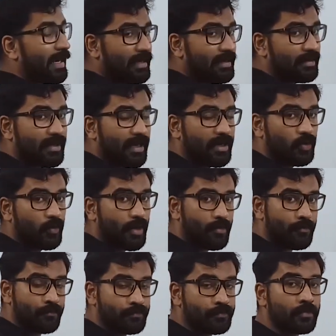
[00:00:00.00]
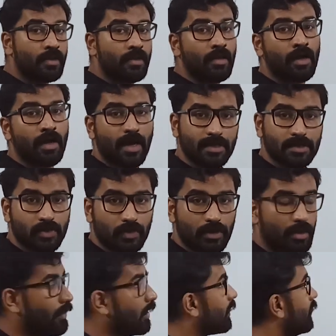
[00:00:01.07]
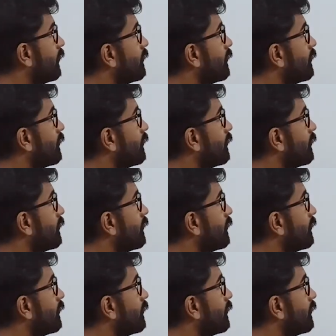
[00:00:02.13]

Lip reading: greater than your isothermal